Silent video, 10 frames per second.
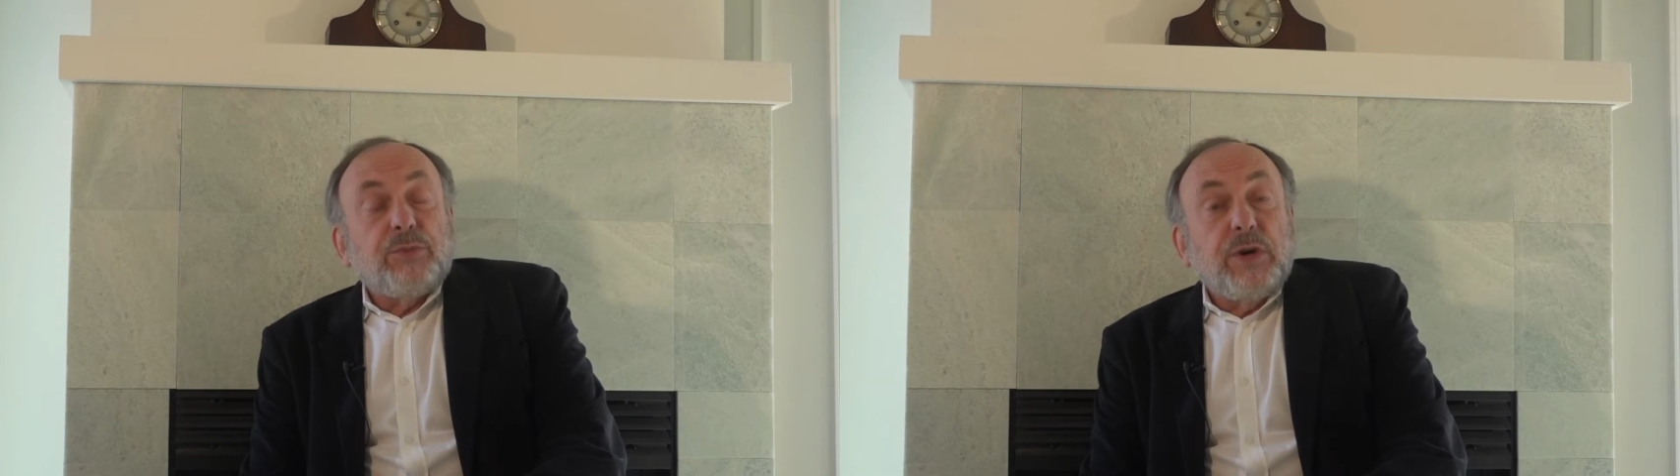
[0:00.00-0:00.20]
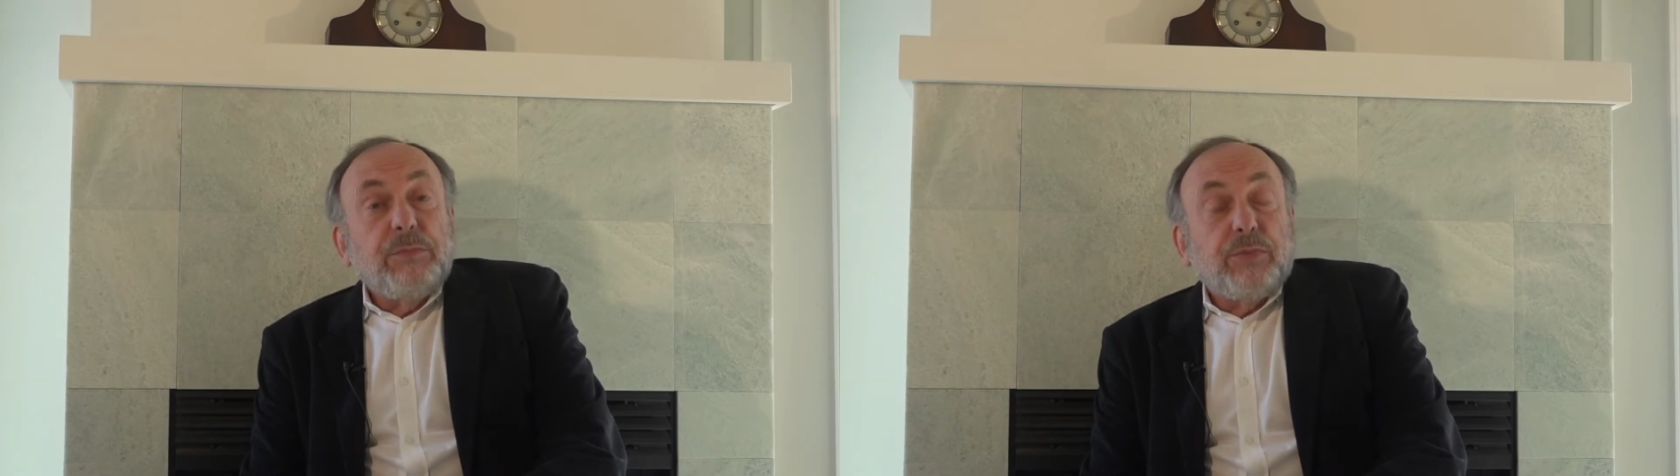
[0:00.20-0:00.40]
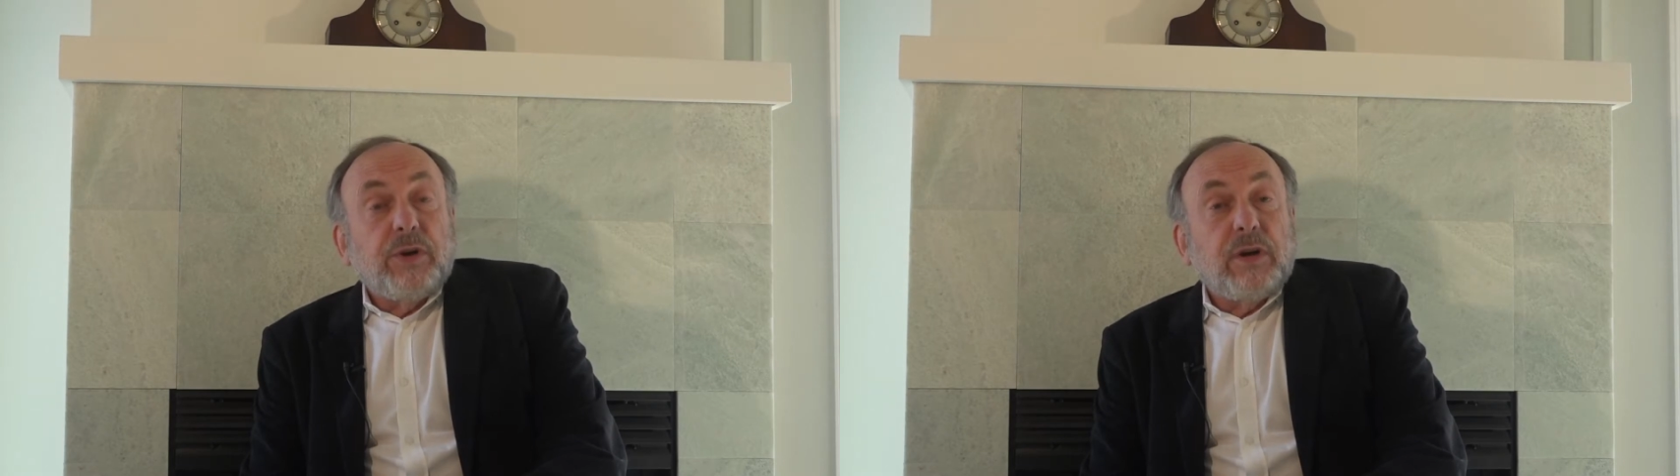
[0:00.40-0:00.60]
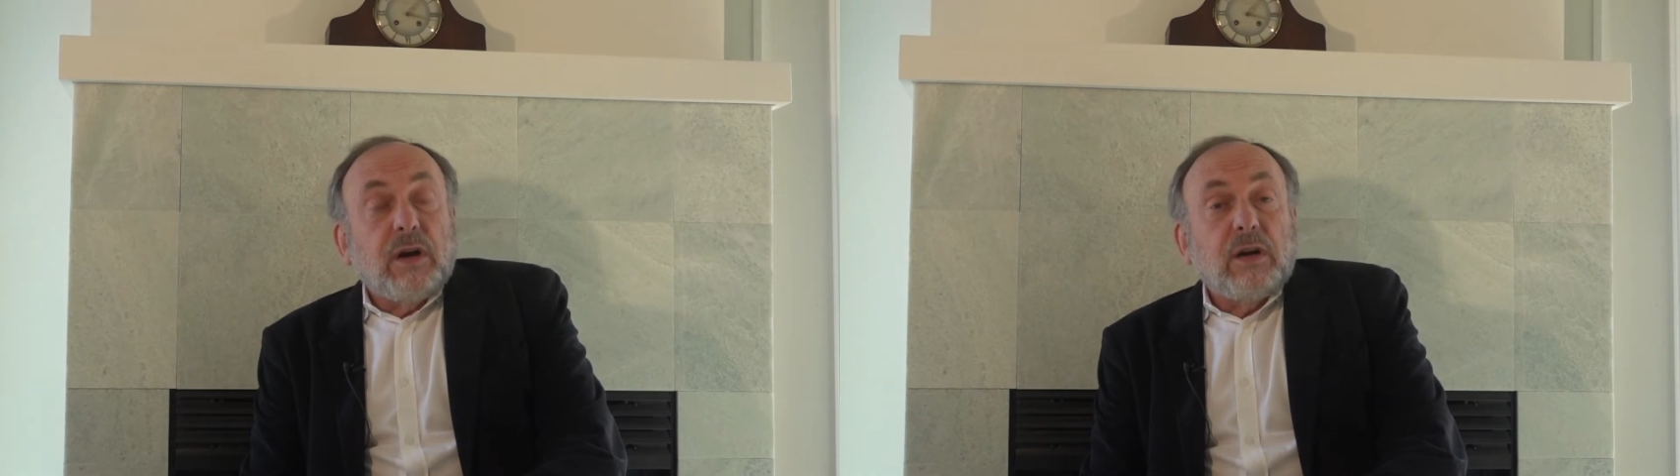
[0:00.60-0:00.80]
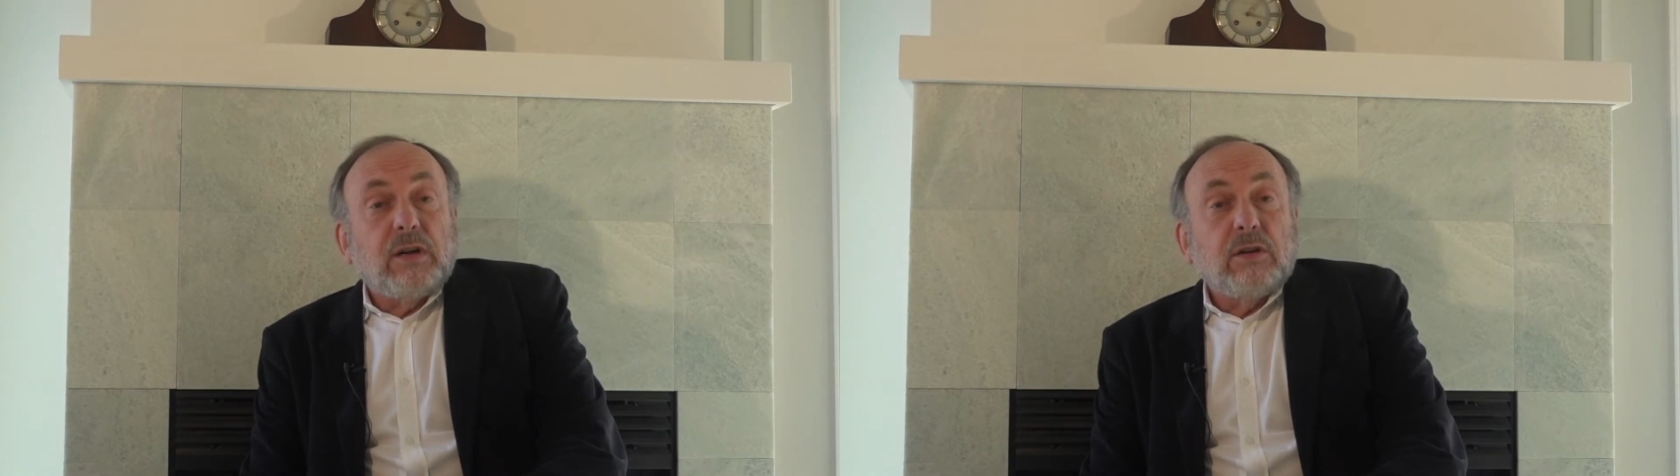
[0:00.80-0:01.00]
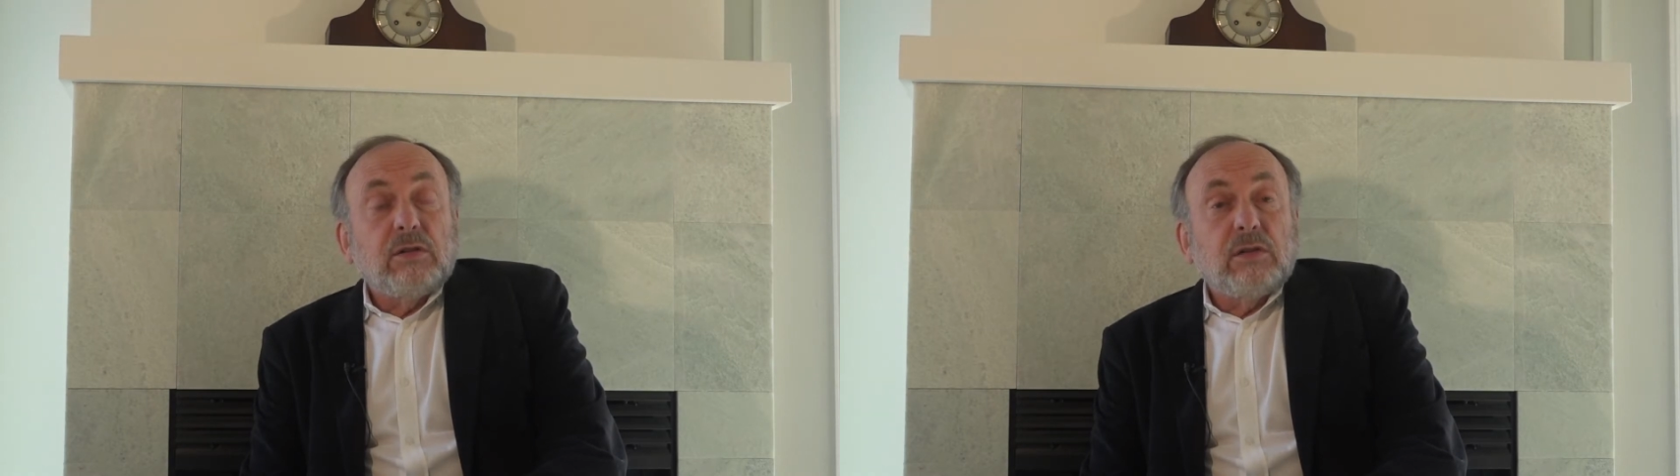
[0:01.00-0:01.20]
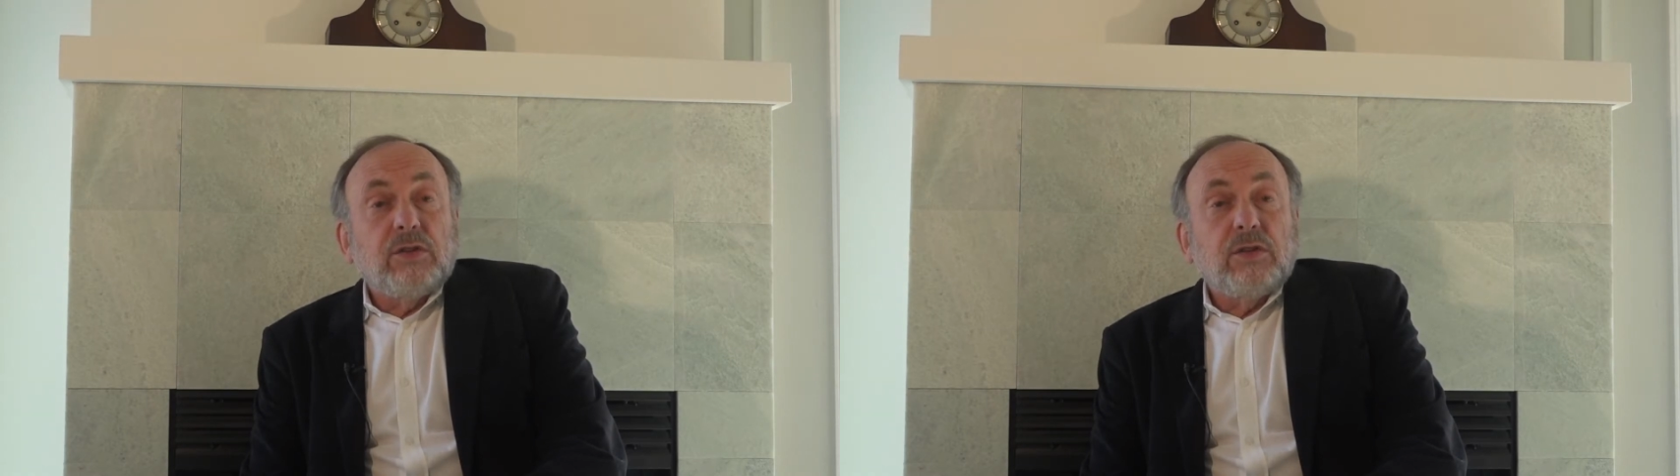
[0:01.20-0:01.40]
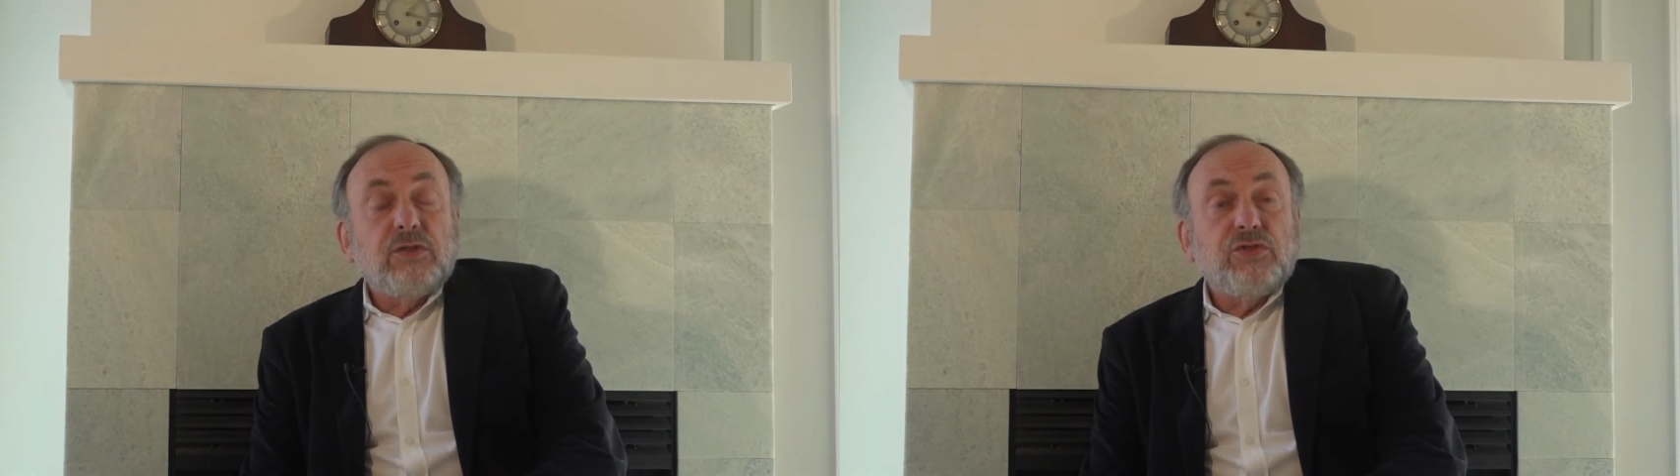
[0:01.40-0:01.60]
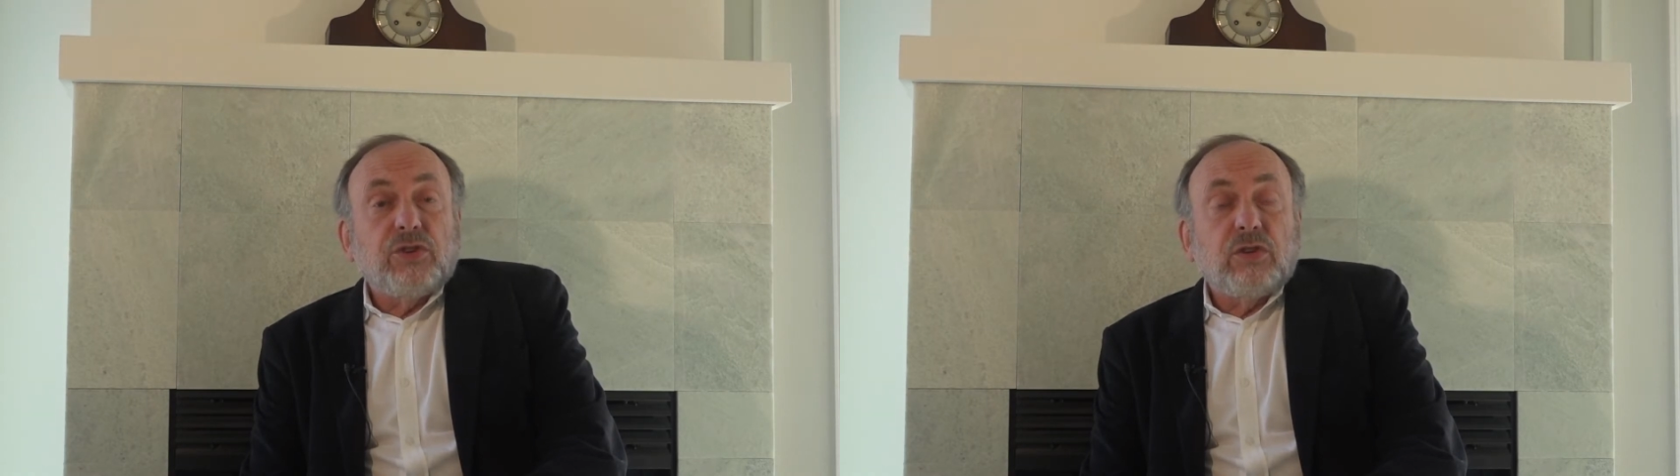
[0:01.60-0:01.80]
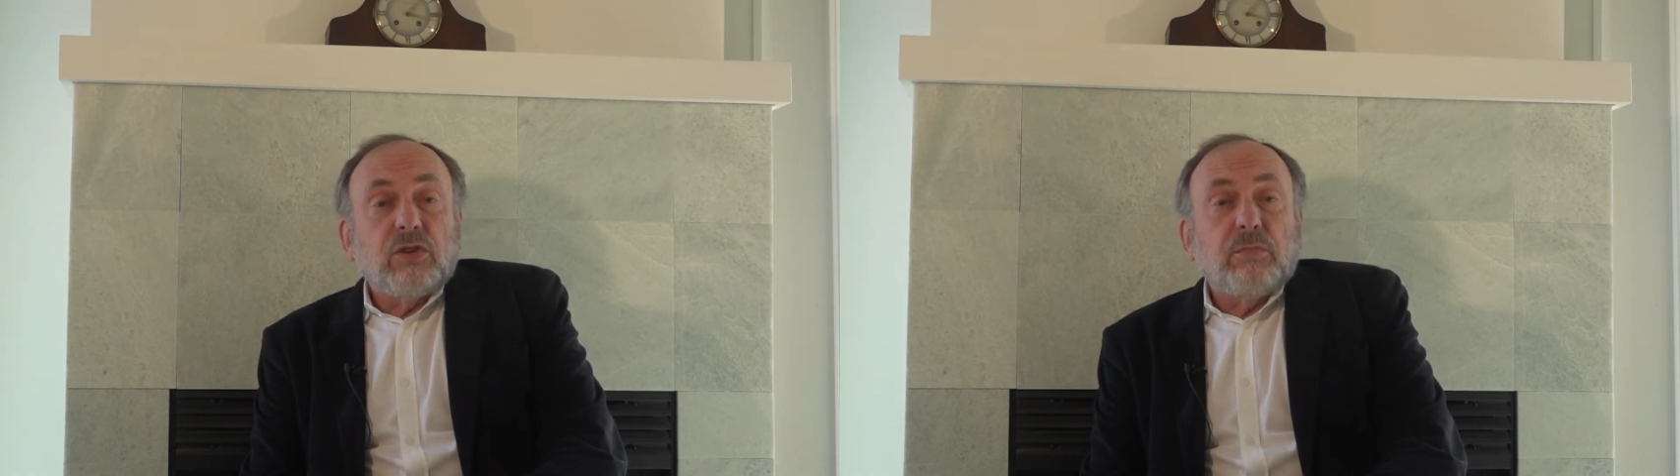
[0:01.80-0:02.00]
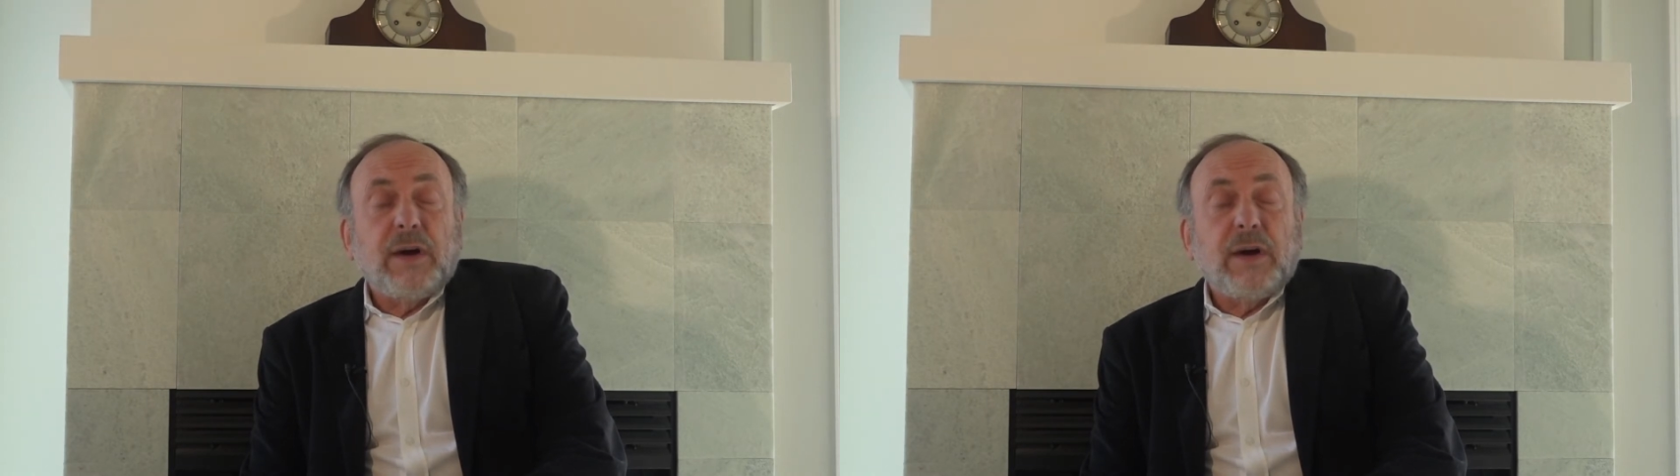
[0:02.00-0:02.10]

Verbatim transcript: preprint article in the journal